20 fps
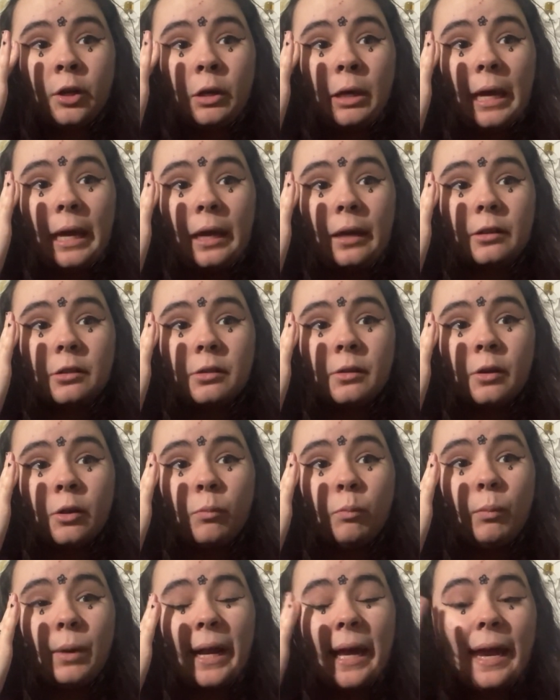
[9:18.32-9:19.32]
And
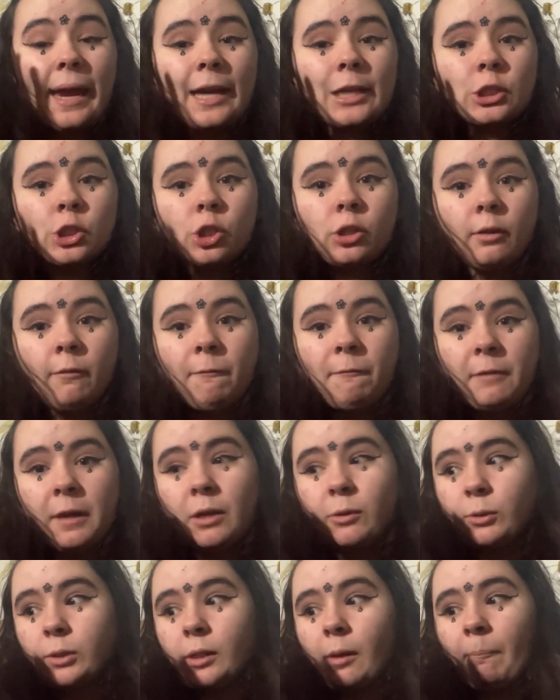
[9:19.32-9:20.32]
when I actually
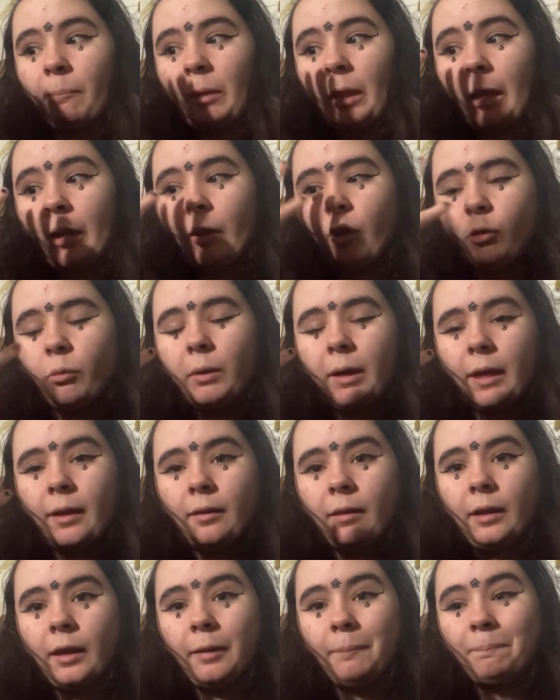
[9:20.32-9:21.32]
feel something
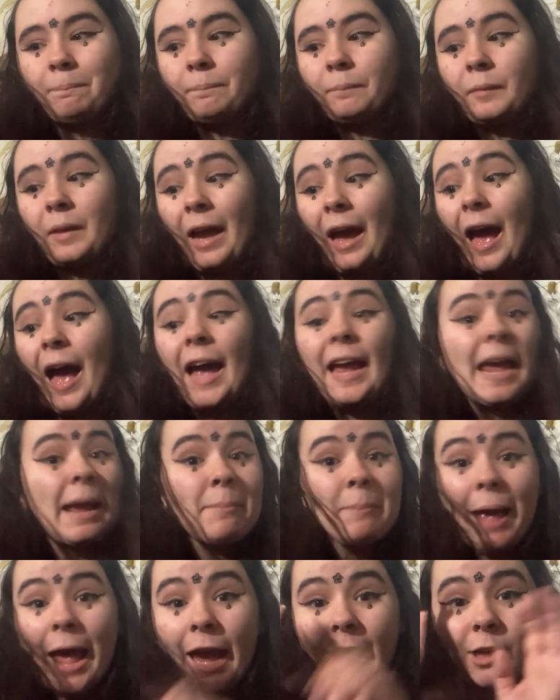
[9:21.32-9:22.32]
greatly, I
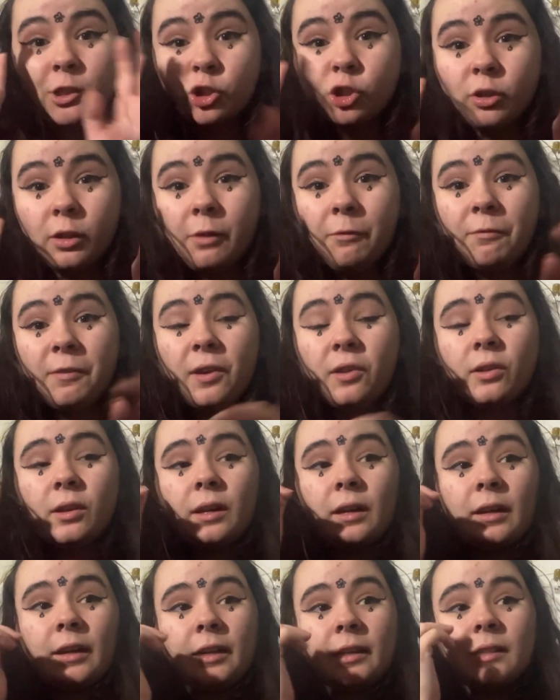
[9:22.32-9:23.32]
am actually
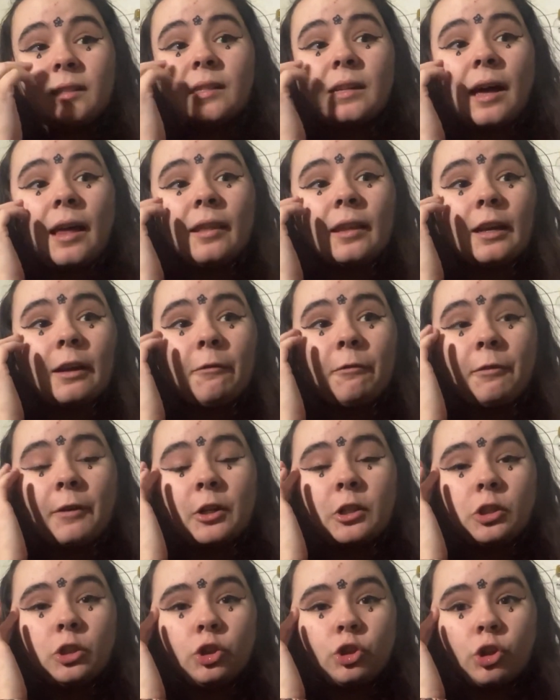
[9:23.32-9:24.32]
feeling it. It's not like a
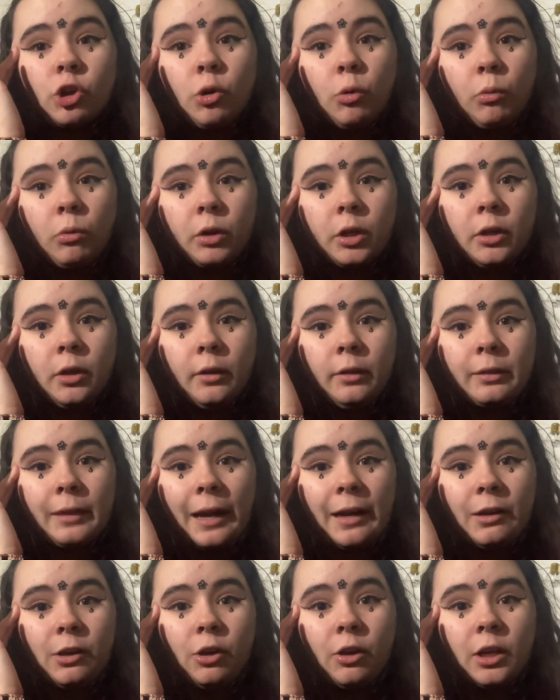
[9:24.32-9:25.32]
fucking joke
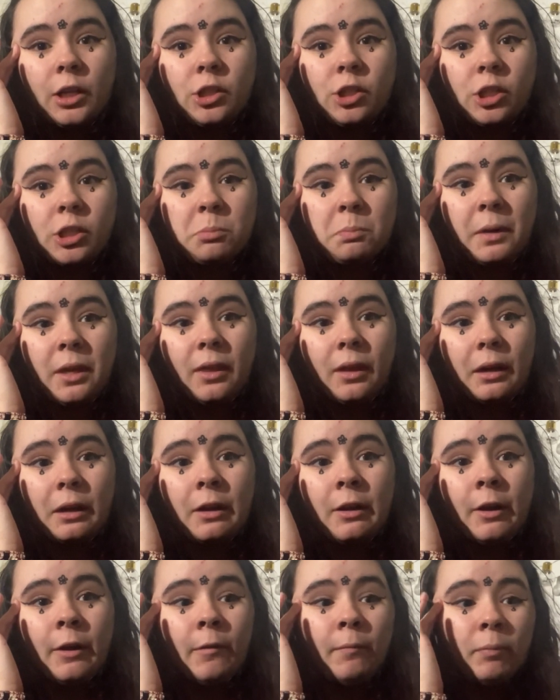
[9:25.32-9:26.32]
that you could just be like,
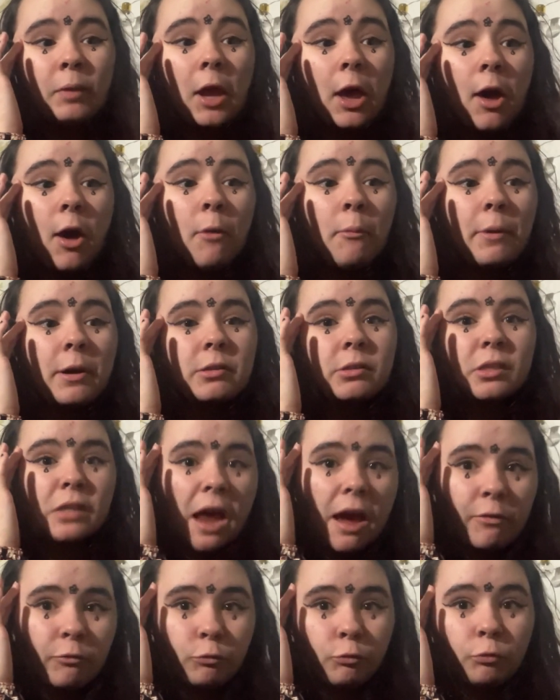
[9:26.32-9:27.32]
oh, well, it's
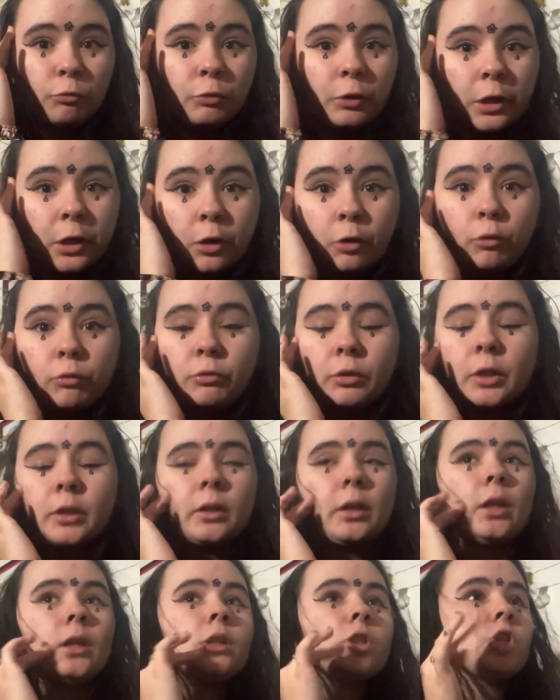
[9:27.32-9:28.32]
not real,
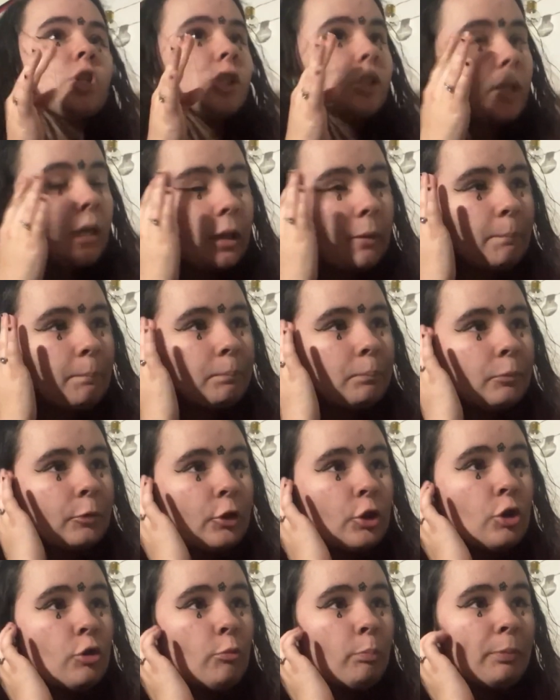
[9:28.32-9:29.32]
really. It's just like
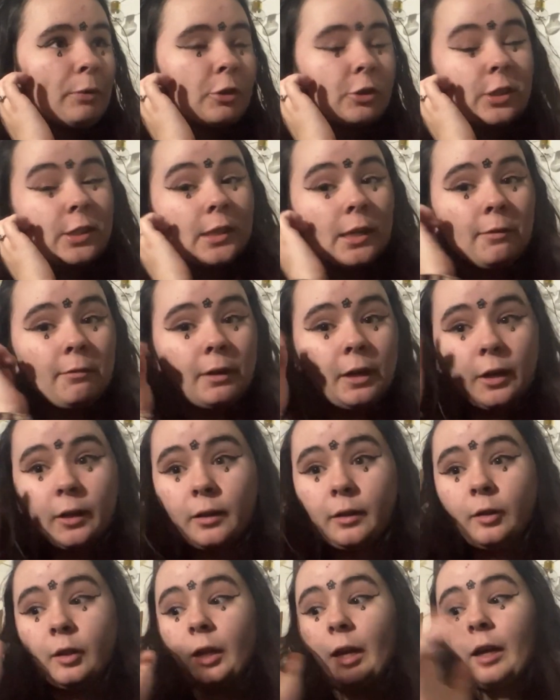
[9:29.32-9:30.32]
you perceiving
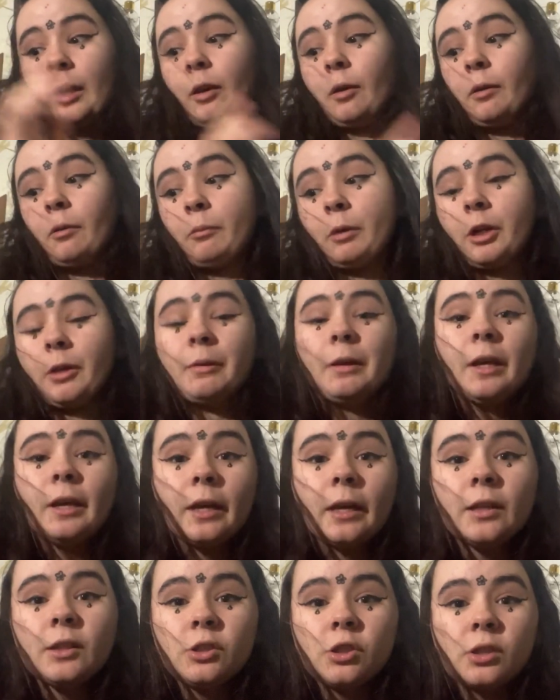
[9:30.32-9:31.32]
it in that kind of way.
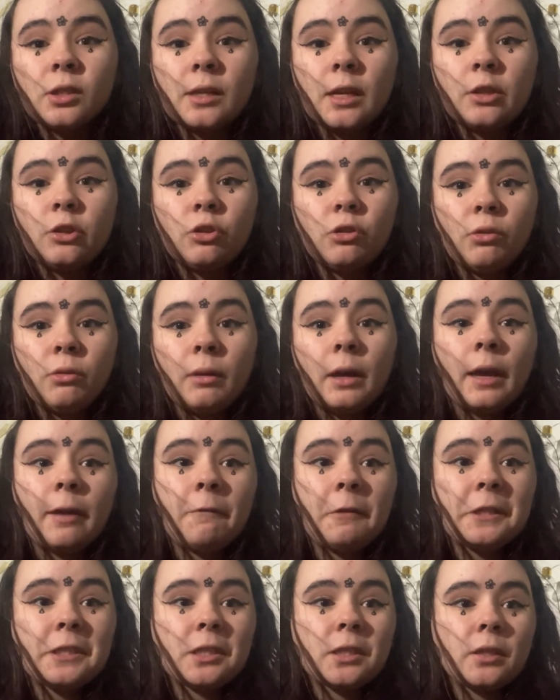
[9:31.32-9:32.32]
It's just like, dude,
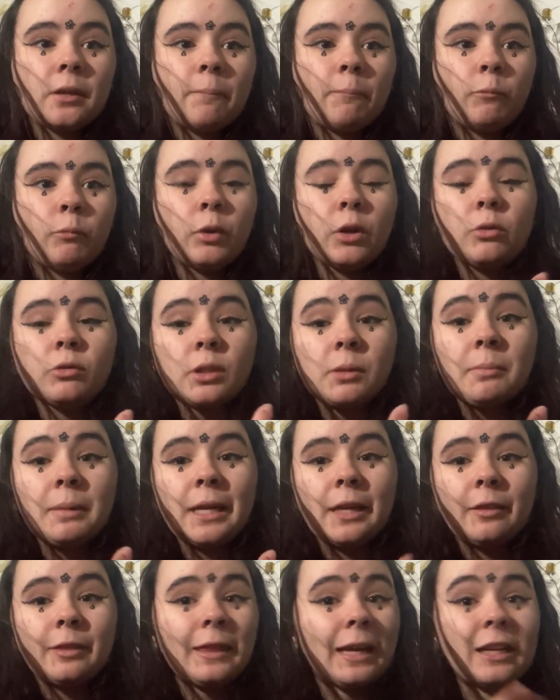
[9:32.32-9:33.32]
if it's real to
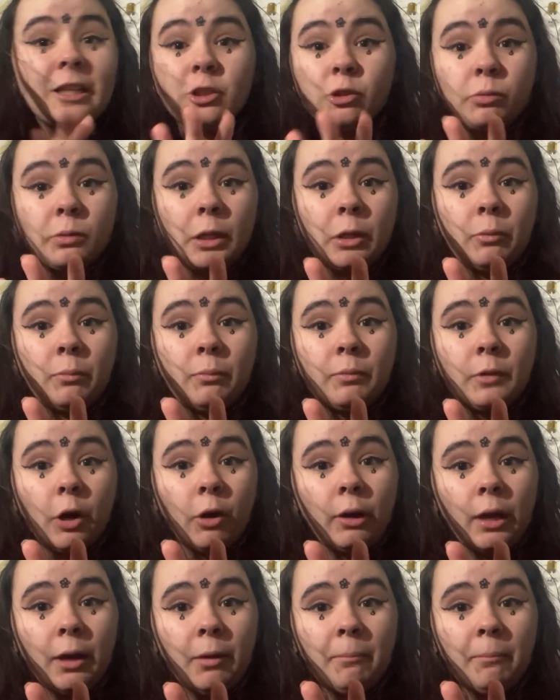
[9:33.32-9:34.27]
me, then it's real.